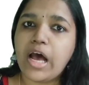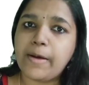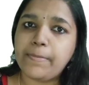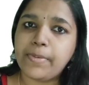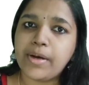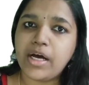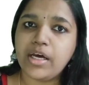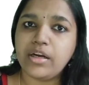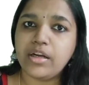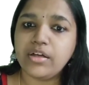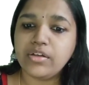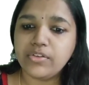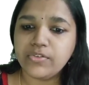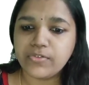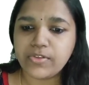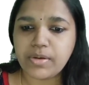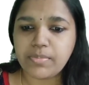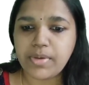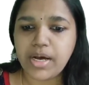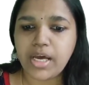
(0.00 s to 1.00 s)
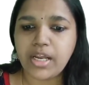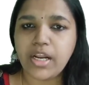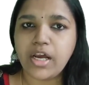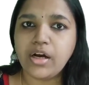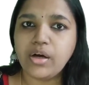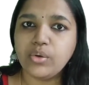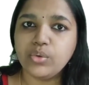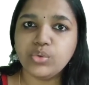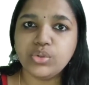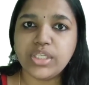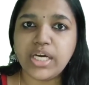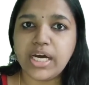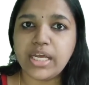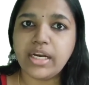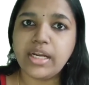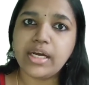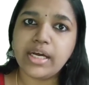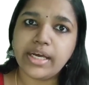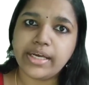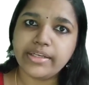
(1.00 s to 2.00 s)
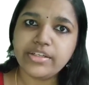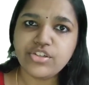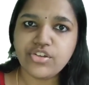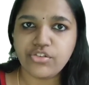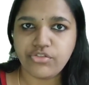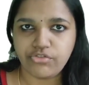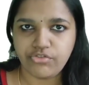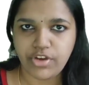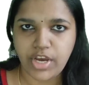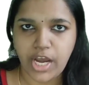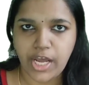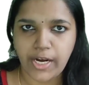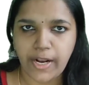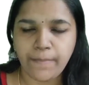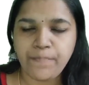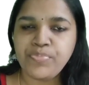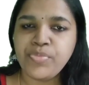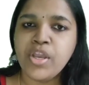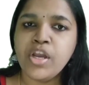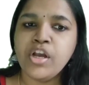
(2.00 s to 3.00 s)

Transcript: Apana, Samana, Udana and Vyana.